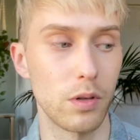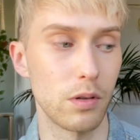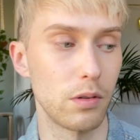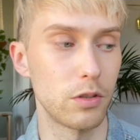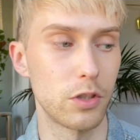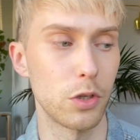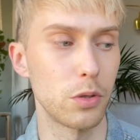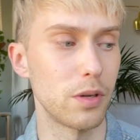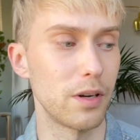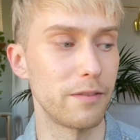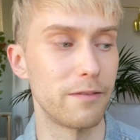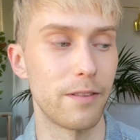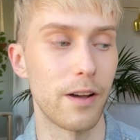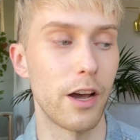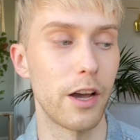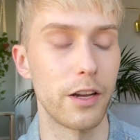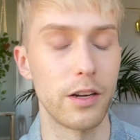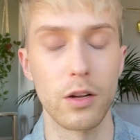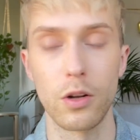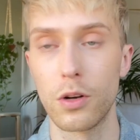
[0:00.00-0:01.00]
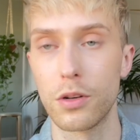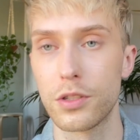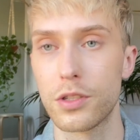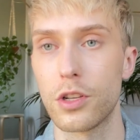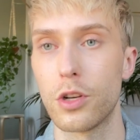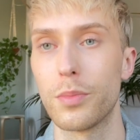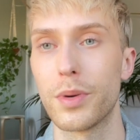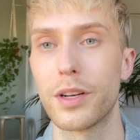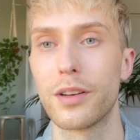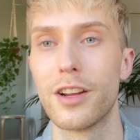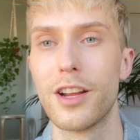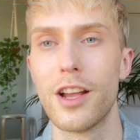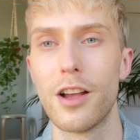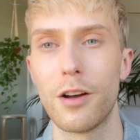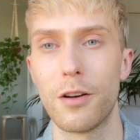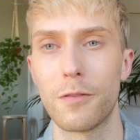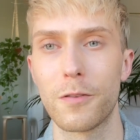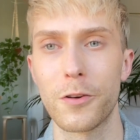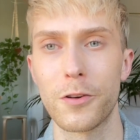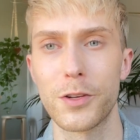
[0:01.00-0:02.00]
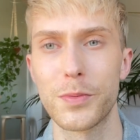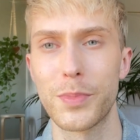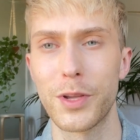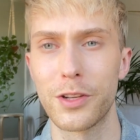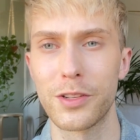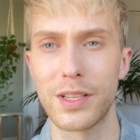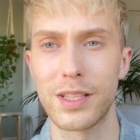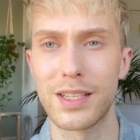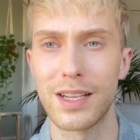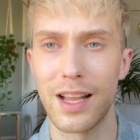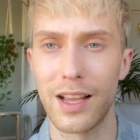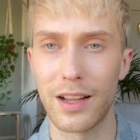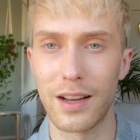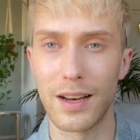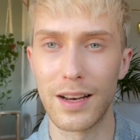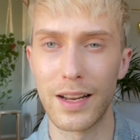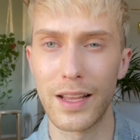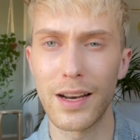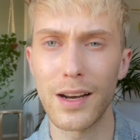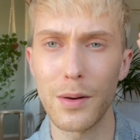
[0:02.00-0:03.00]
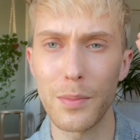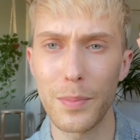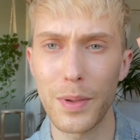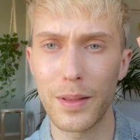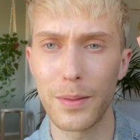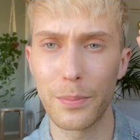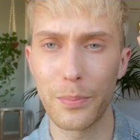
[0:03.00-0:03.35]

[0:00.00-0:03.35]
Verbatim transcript: totally fine also but of course because it's like a little